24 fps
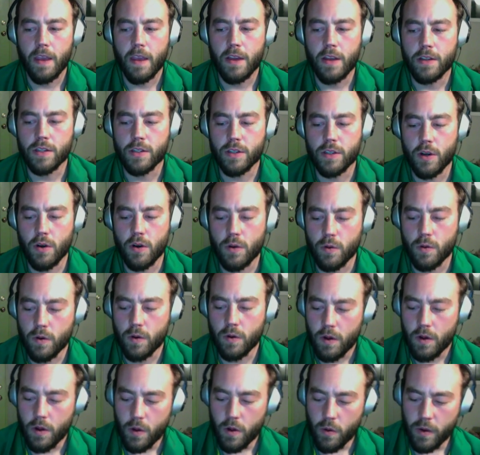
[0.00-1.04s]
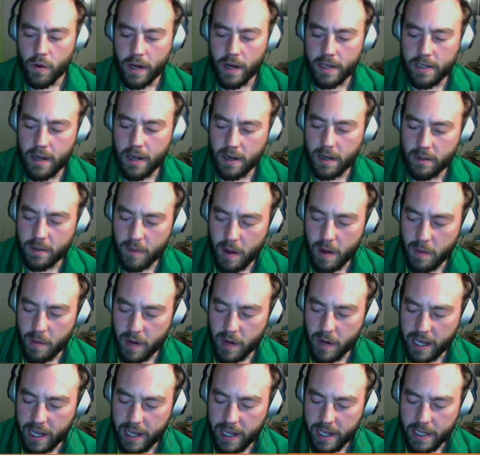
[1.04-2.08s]
So when I talked to my
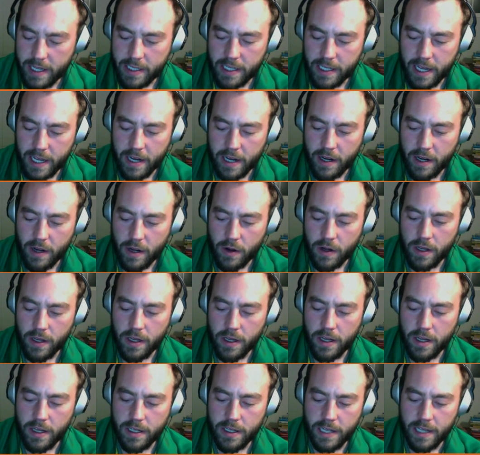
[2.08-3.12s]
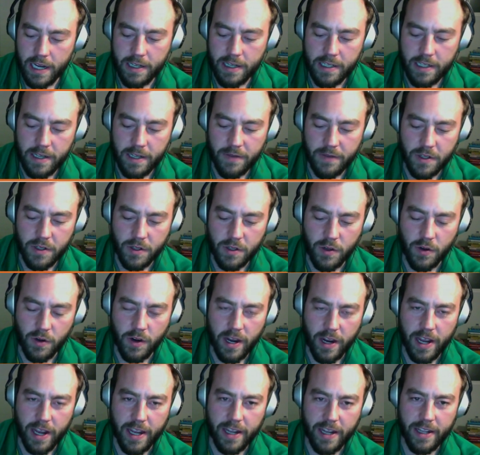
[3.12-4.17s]
buddy, he said, DataSift is
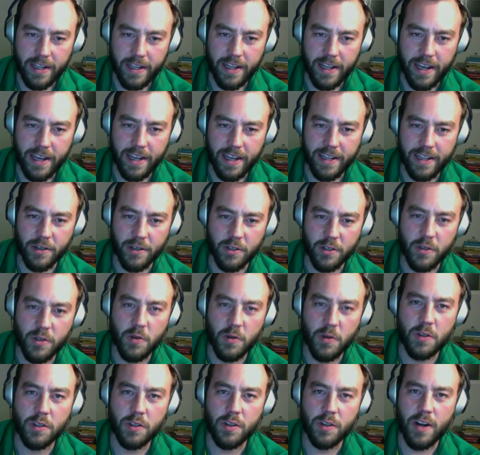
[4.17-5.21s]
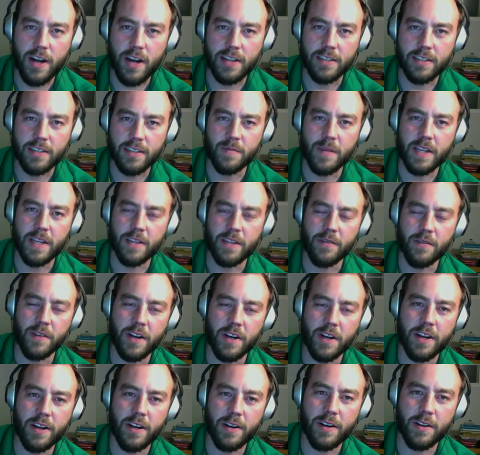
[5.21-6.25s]
great, and their tools are awesome, and
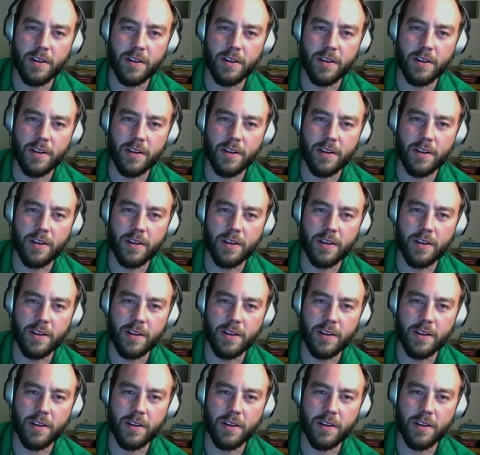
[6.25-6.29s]
they're